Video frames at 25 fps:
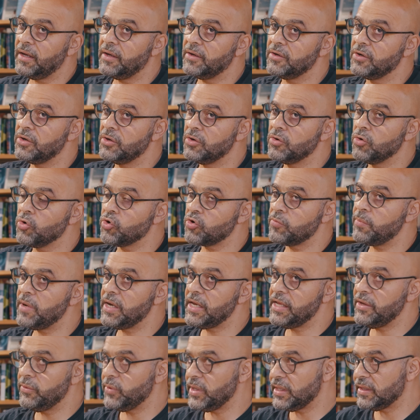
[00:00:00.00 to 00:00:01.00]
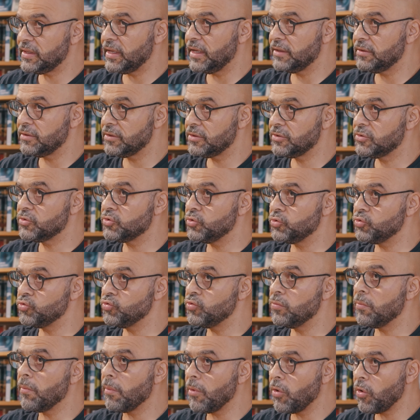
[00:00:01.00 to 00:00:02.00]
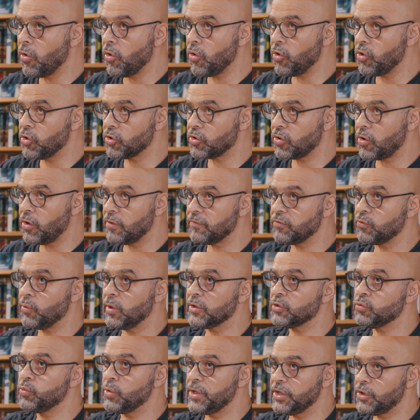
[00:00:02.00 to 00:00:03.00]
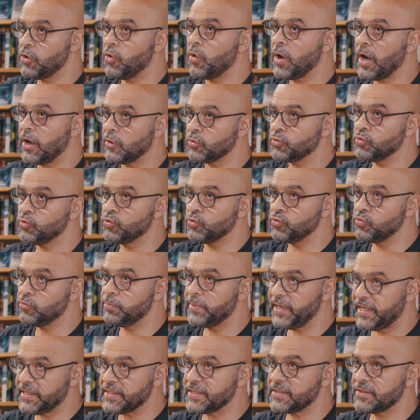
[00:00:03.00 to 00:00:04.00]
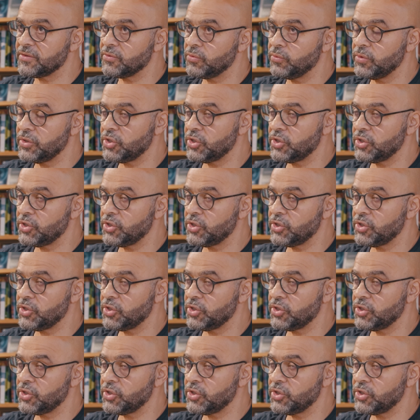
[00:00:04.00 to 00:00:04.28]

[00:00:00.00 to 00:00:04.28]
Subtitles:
normally we tend to do more of what we know how to do best,